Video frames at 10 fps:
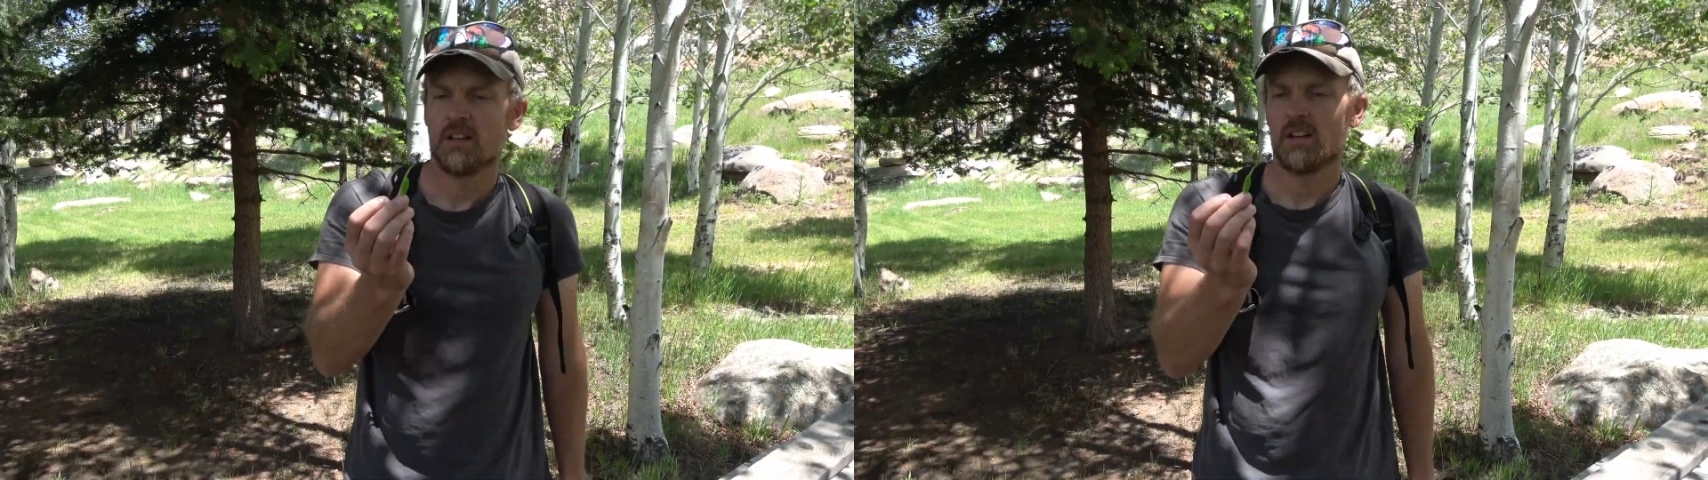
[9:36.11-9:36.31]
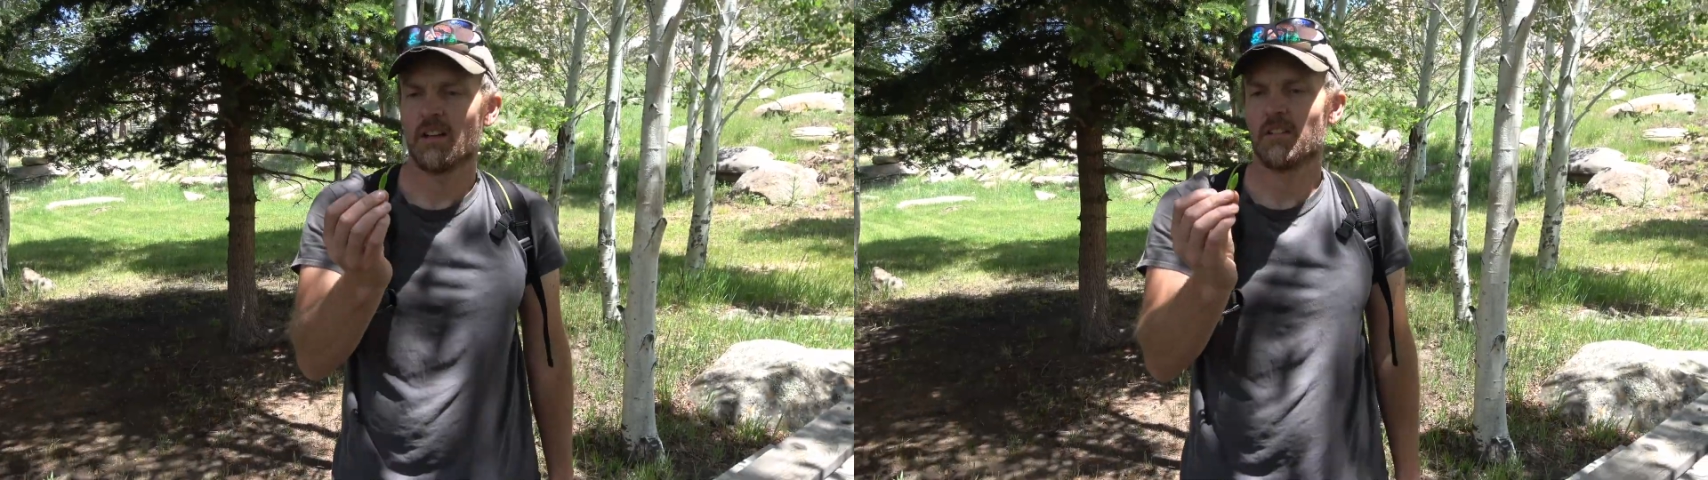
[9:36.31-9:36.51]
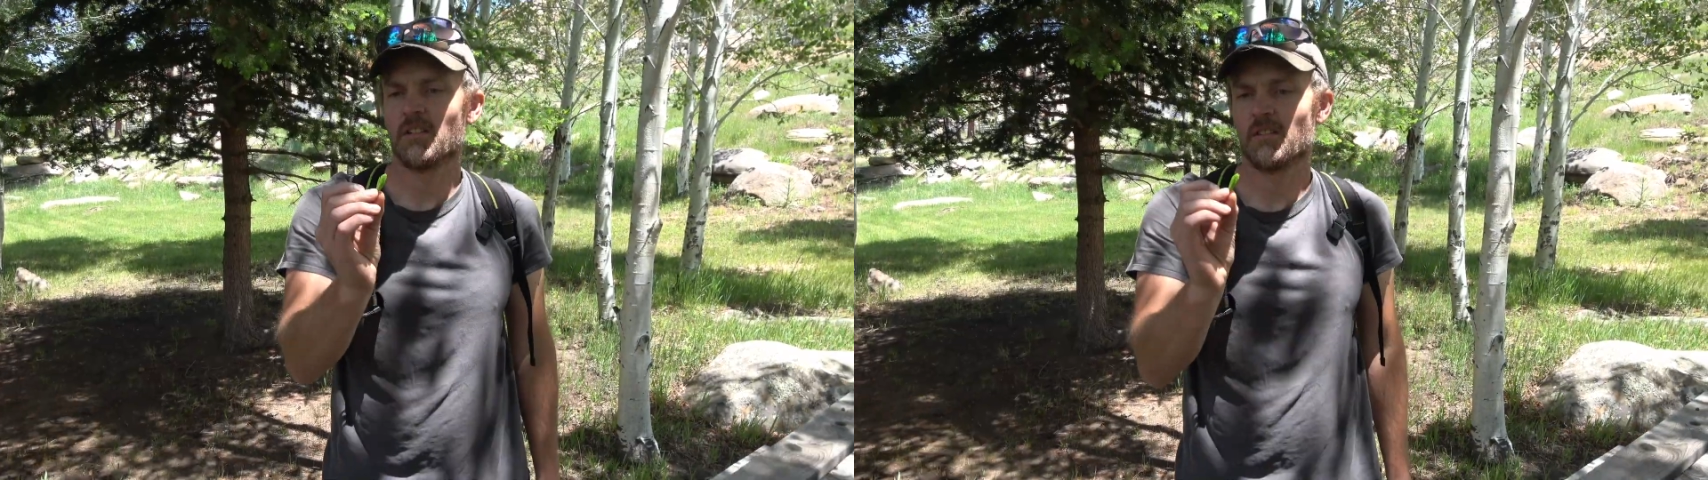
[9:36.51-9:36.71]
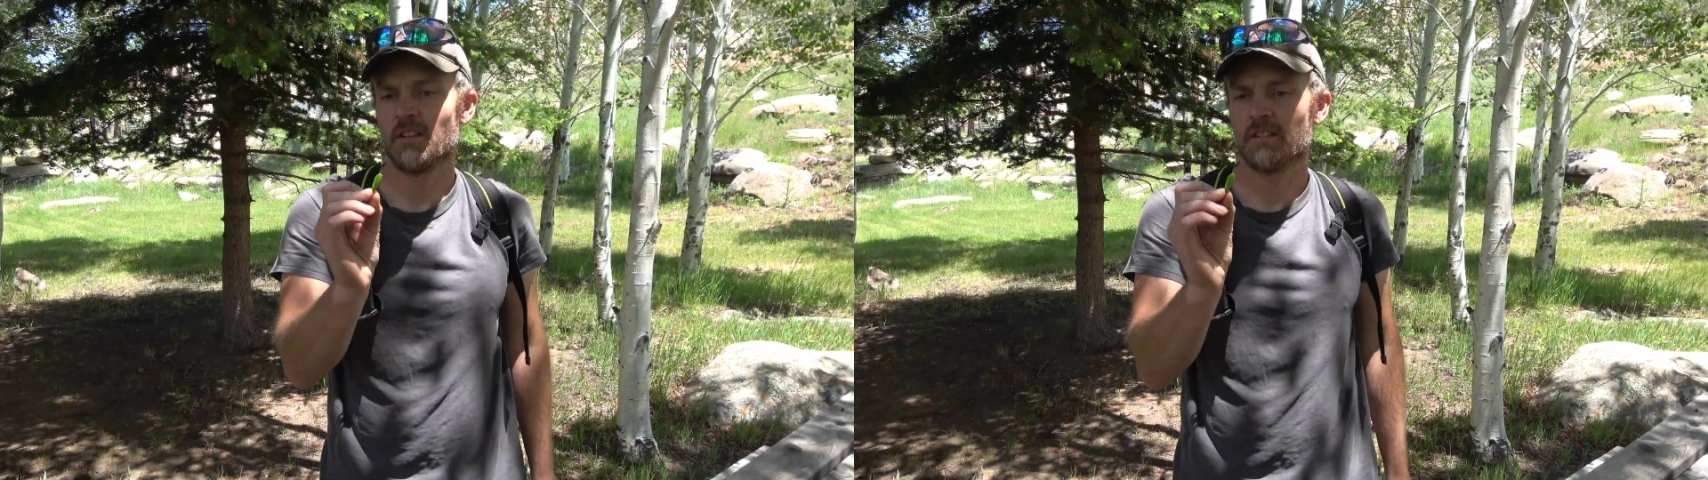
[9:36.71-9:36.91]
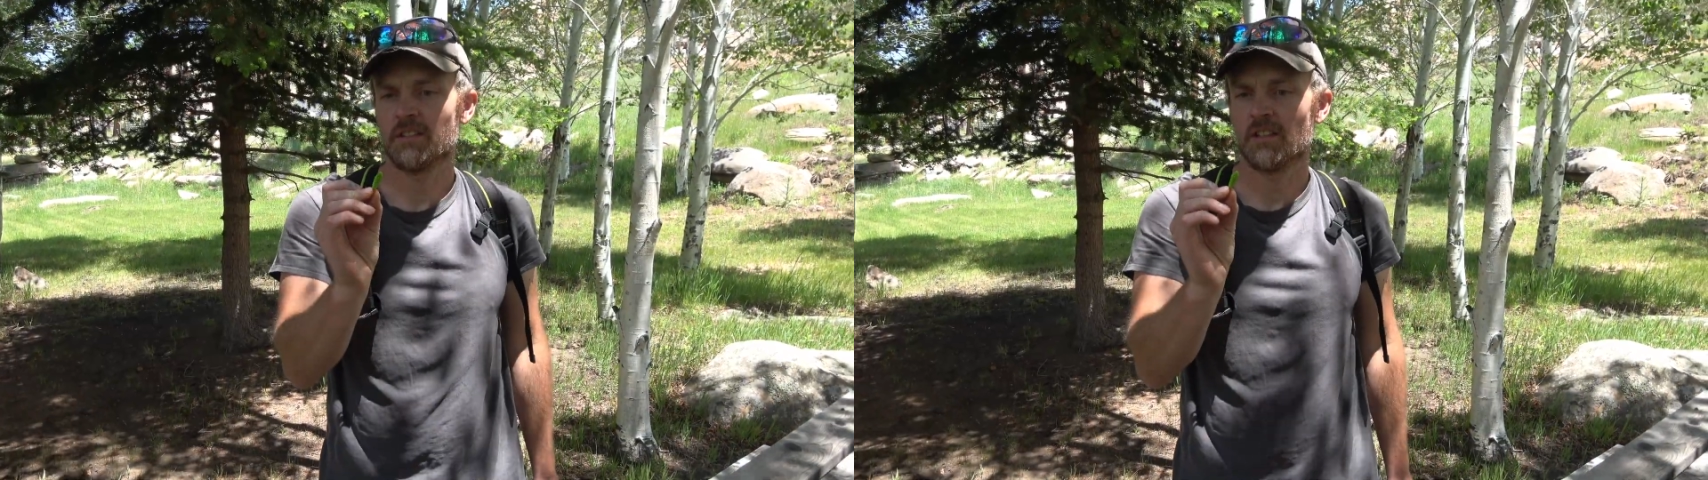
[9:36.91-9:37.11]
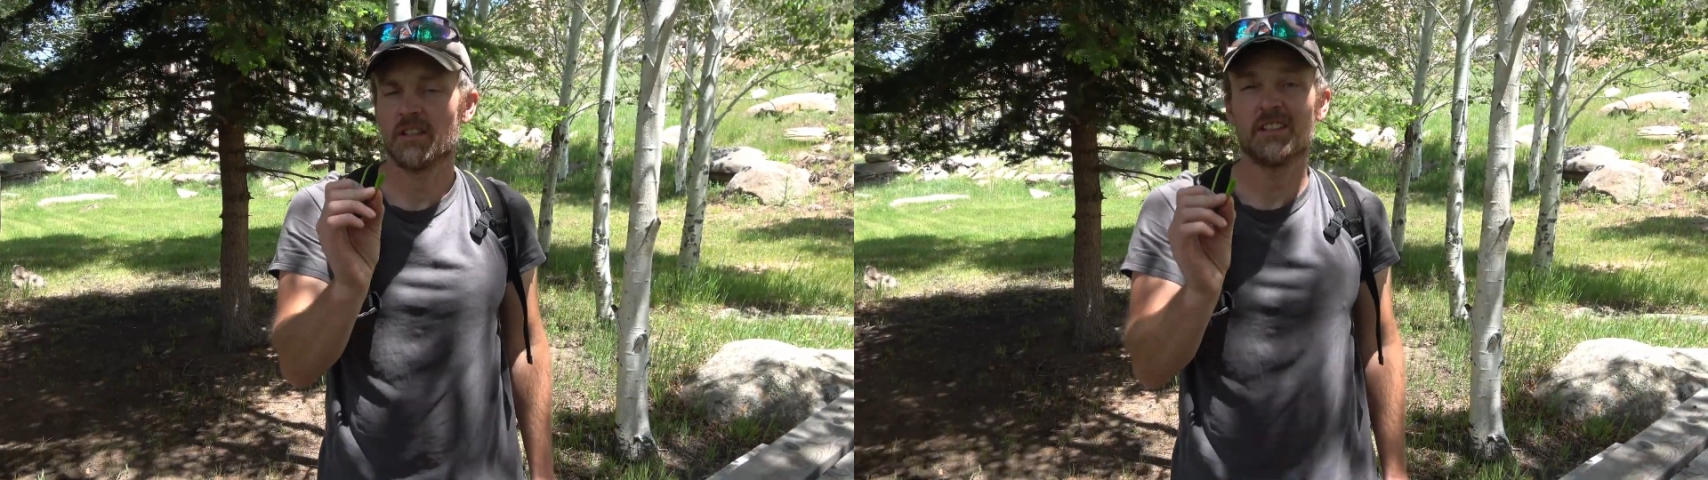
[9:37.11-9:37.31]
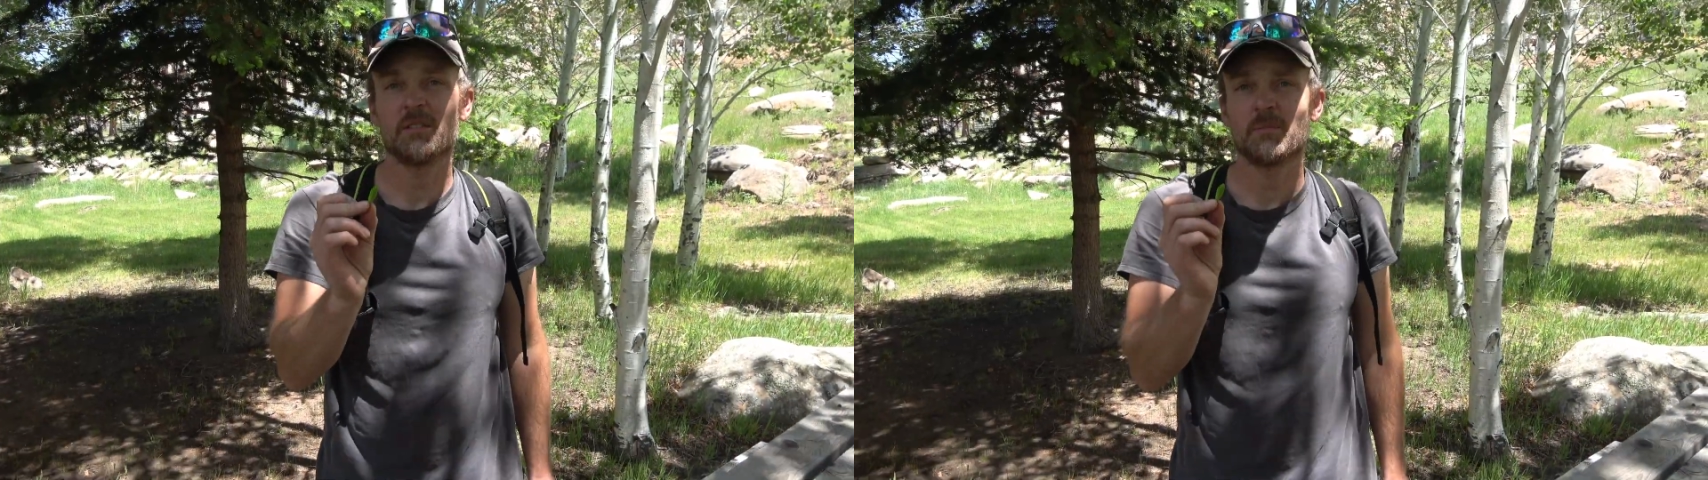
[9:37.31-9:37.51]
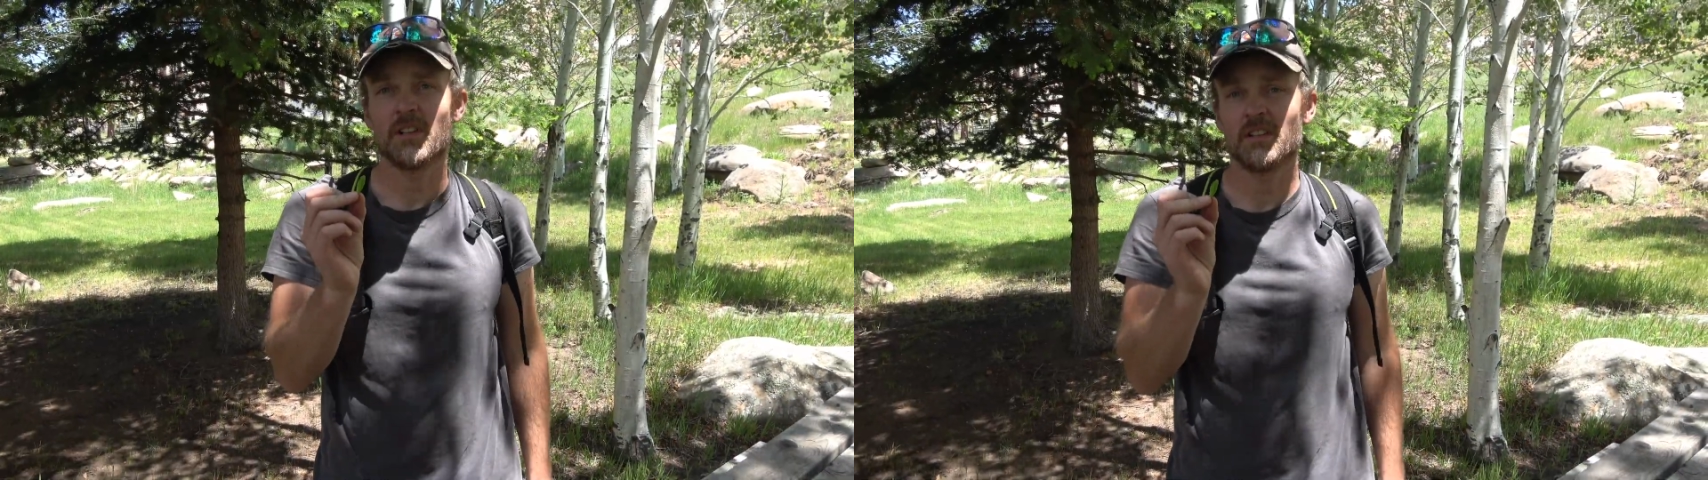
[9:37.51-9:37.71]
I know that
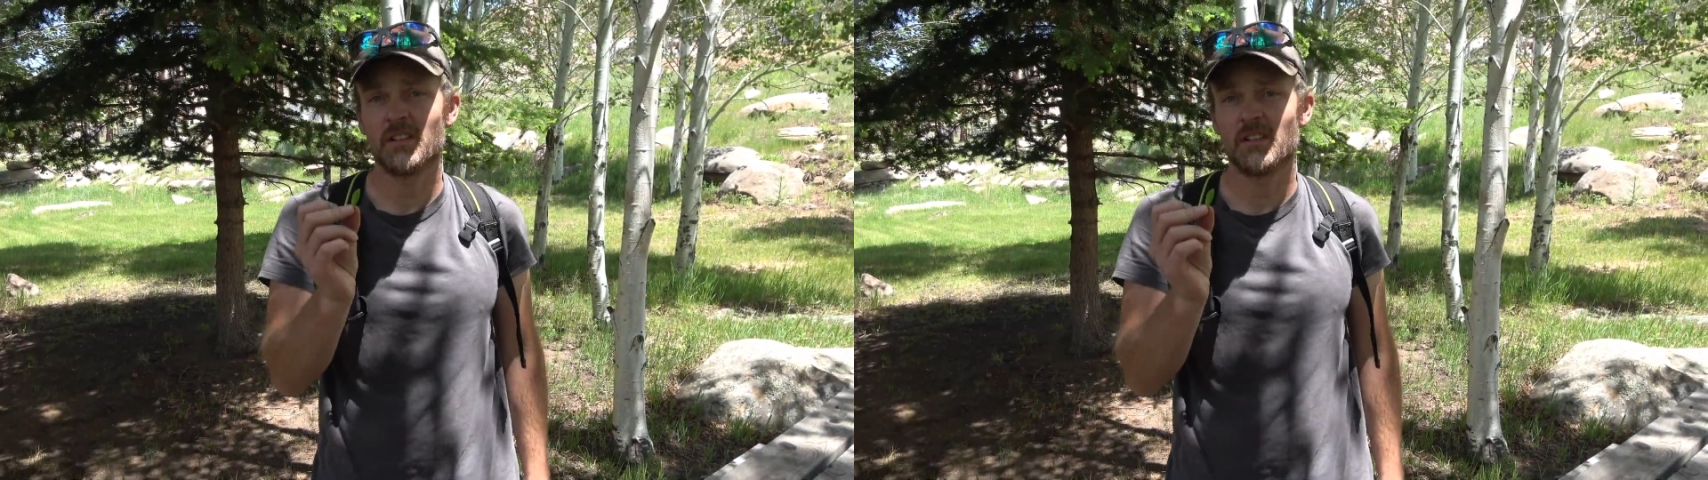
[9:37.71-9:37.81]
eating pine